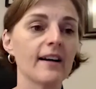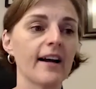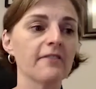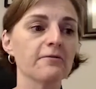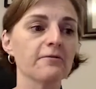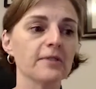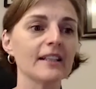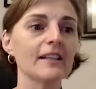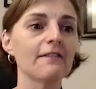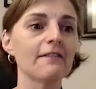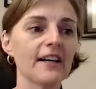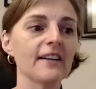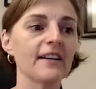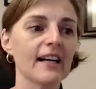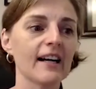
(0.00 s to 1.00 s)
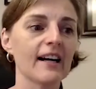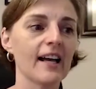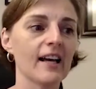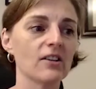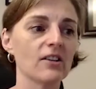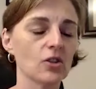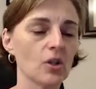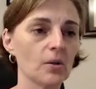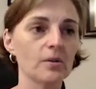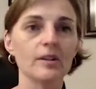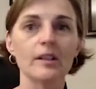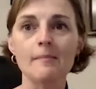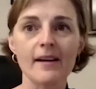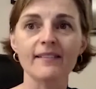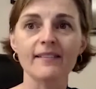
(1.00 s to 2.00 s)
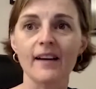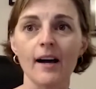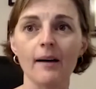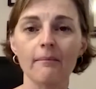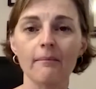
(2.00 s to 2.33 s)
I really felt like I had totally messed up.